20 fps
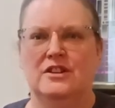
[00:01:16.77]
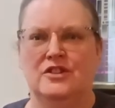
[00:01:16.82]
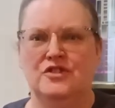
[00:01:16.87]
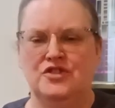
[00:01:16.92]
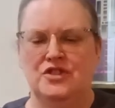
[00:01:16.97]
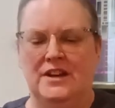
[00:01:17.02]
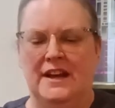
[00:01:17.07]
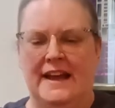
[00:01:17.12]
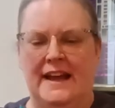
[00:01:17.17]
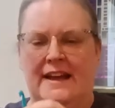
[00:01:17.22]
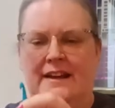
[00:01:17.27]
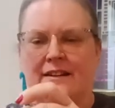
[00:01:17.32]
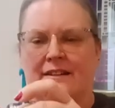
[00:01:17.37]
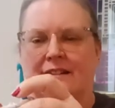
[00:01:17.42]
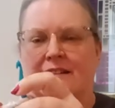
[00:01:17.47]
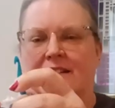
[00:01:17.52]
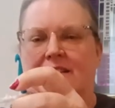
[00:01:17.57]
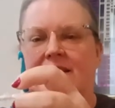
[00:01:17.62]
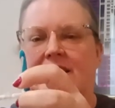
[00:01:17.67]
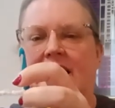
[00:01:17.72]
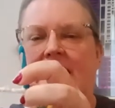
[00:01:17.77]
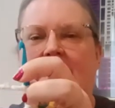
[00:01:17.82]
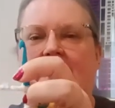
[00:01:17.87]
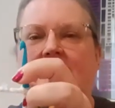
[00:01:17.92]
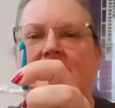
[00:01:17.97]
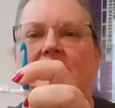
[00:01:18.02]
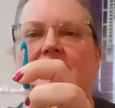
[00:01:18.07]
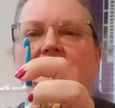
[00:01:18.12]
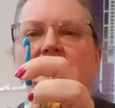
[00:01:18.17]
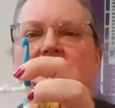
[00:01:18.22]
Don't you ha
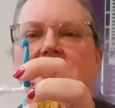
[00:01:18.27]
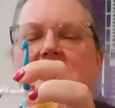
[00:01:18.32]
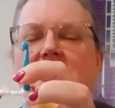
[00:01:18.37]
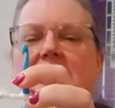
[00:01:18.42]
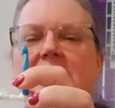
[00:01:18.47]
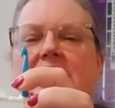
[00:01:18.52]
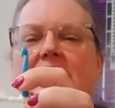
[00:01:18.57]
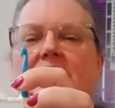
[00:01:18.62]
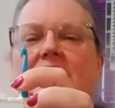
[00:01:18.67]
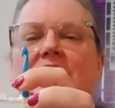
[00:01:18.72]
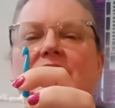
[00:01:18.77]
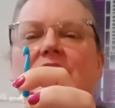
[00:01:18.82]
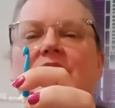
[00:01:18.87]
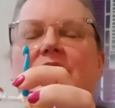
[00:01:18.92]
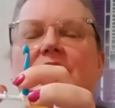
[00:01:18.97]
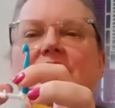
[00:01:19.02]
hate on chenille